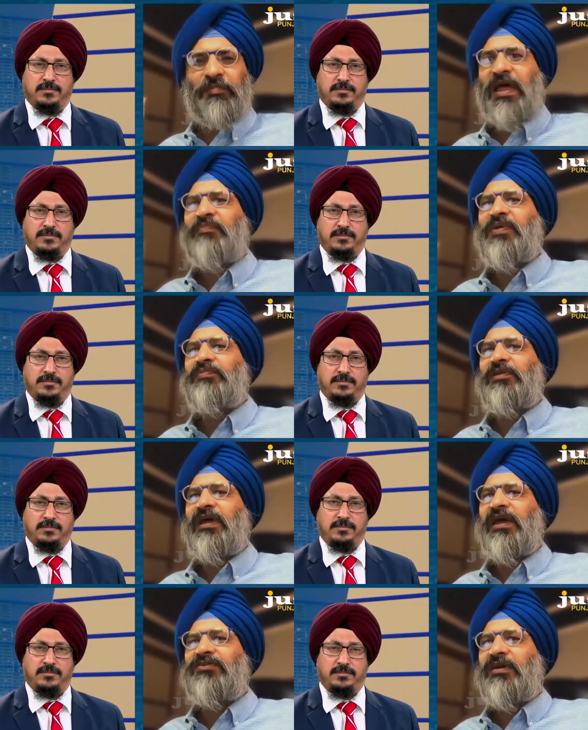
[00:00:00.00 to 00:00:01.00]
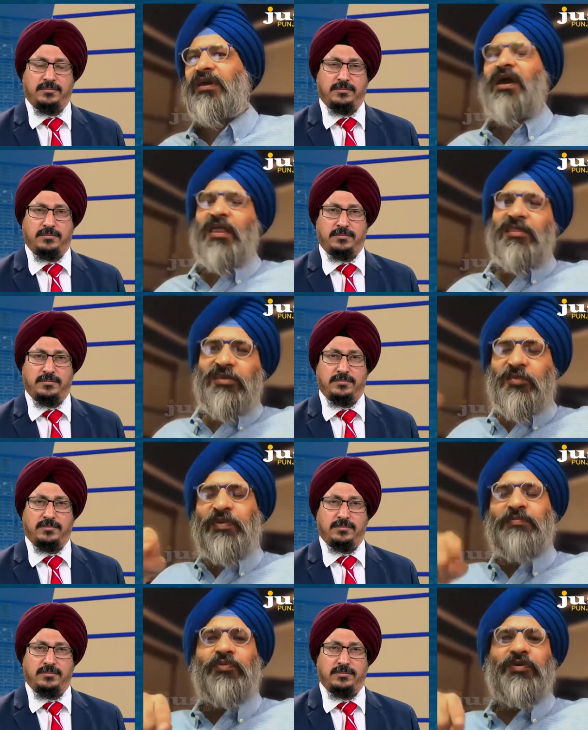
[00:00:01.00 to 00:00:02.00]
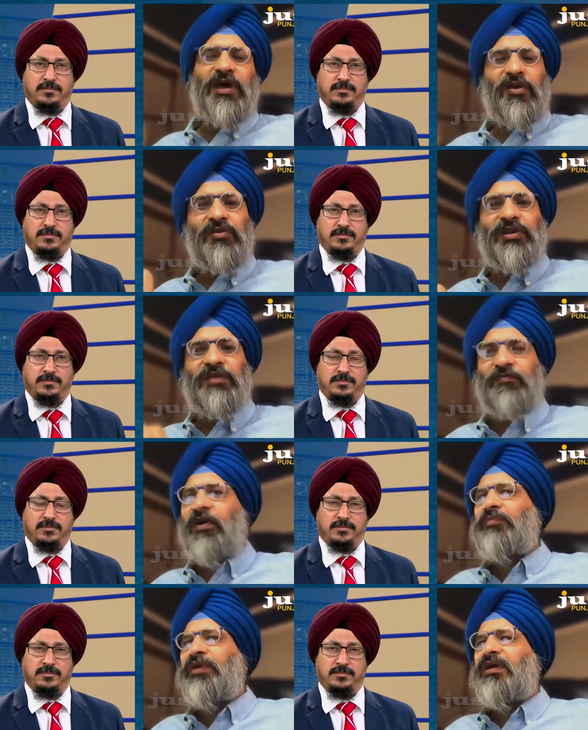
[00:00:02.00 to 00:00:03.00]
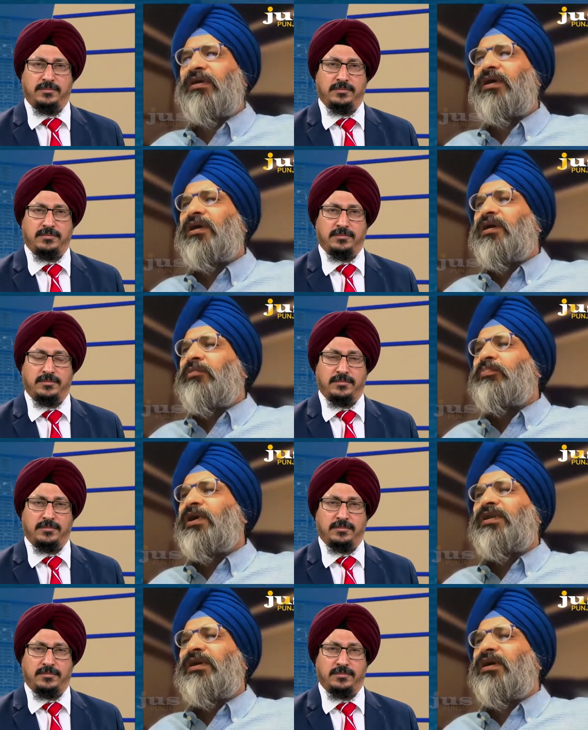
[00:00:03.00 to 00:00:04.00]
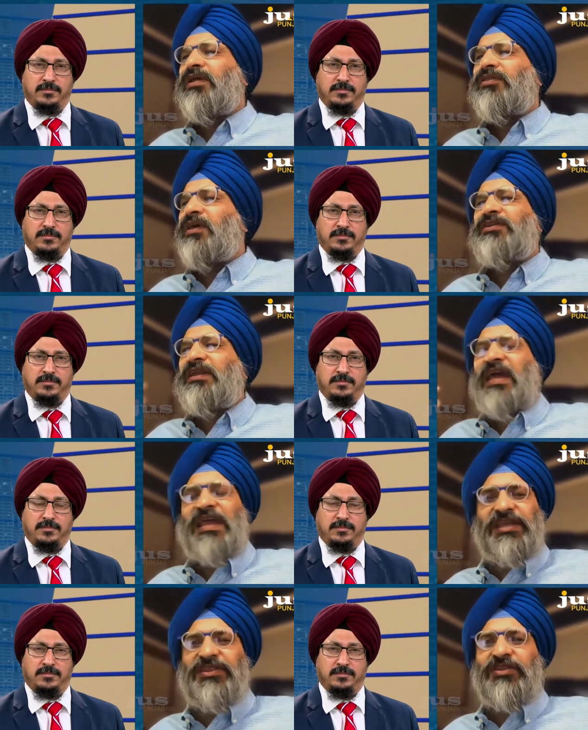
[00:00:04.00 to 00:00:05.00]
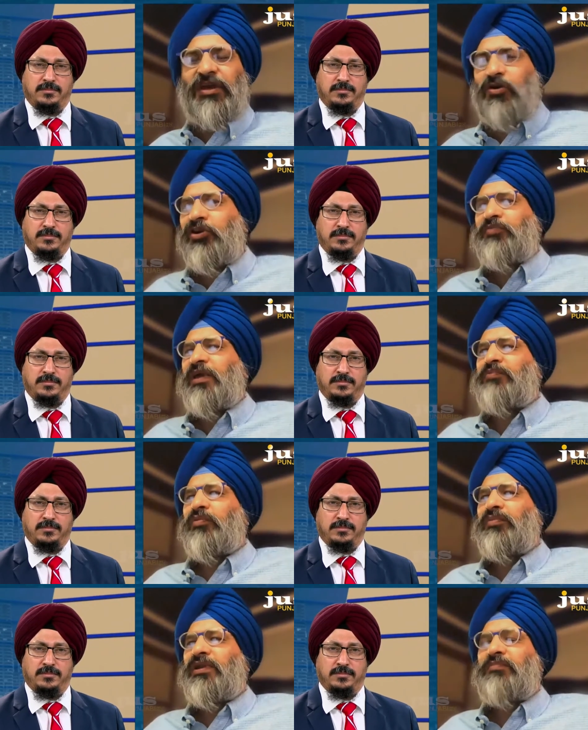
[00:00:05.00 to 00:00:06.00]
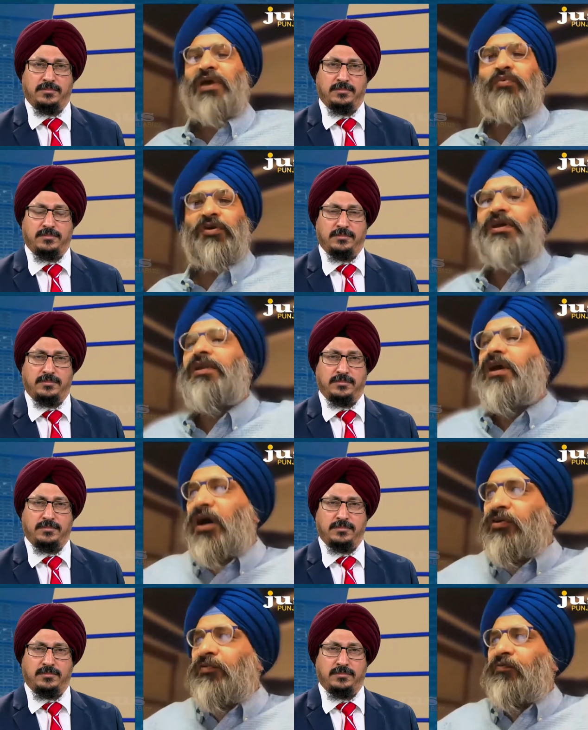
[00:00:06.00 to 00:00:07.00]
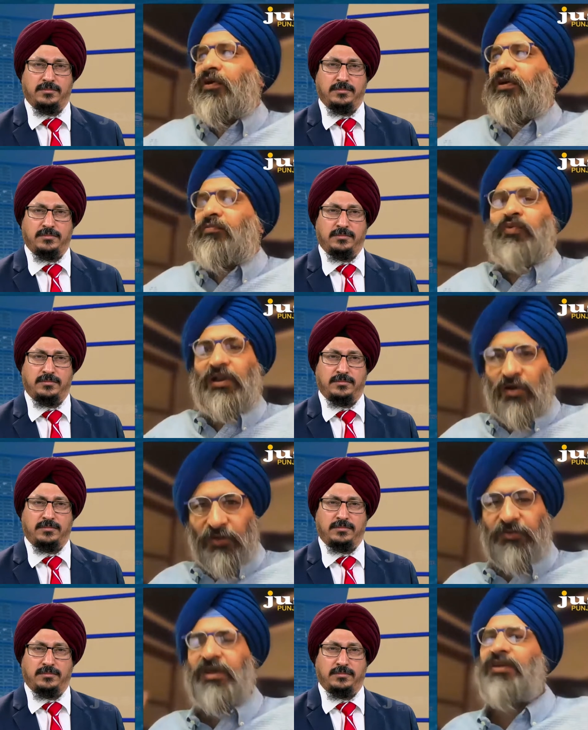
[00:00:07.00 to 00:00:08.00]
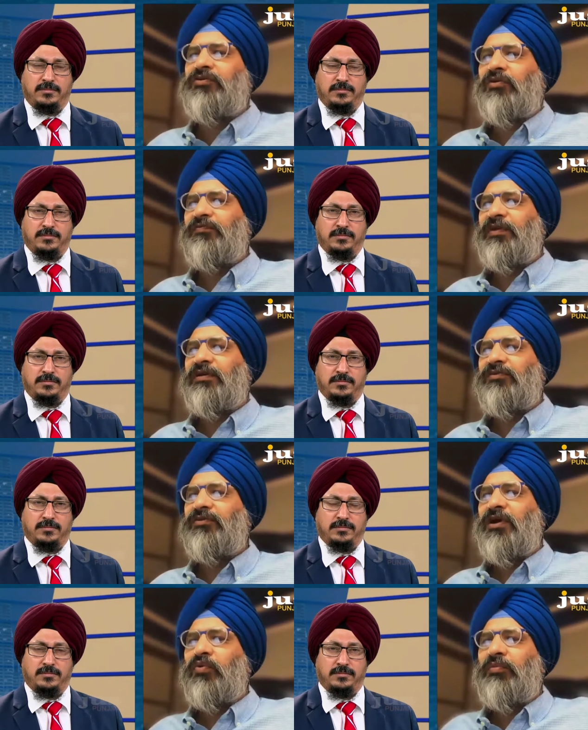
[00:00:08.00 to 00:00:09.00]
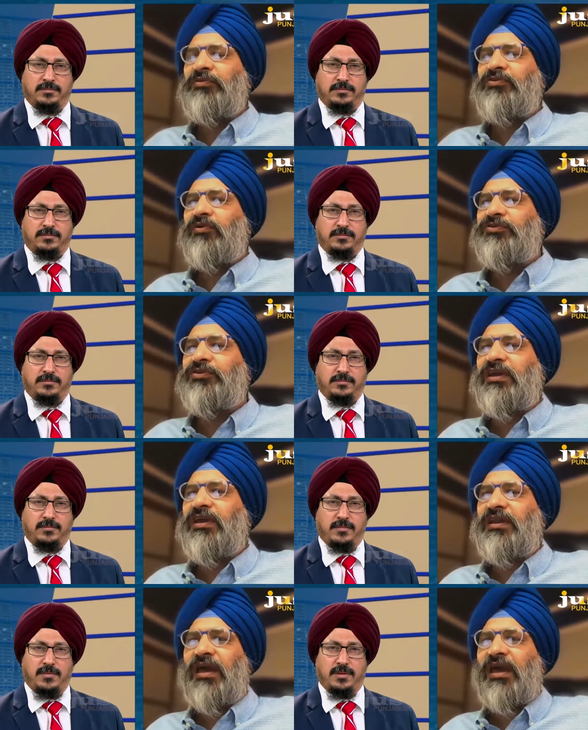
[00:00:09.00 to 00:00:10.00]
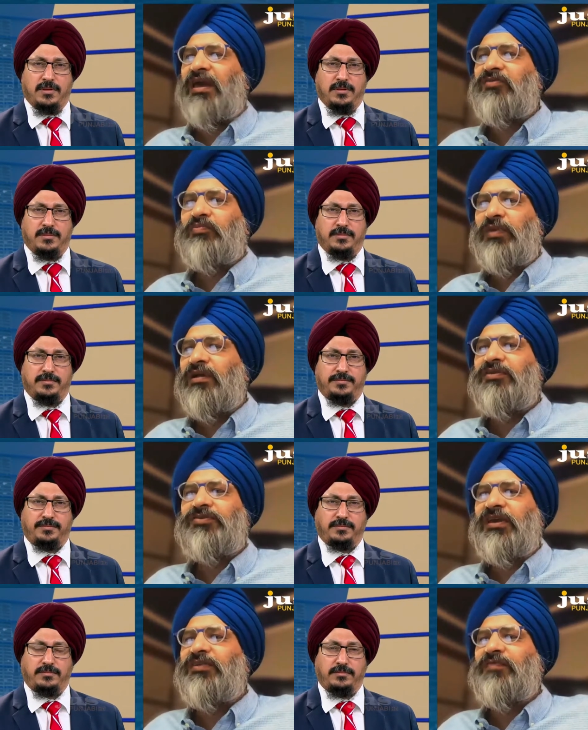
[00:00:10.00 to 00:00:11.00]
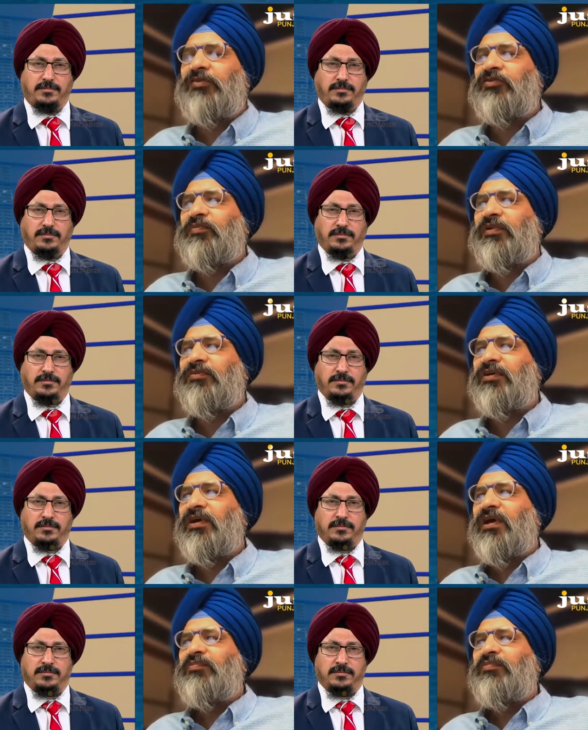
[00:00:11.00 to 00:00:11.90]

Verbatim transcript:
Speaker 1: that black people are lazy. These people were not only farming, but they did anything they could to make more money. Men worked on other farms while also tending their own fields. Women sold chicken, eggs, milk, cheese, vegetables.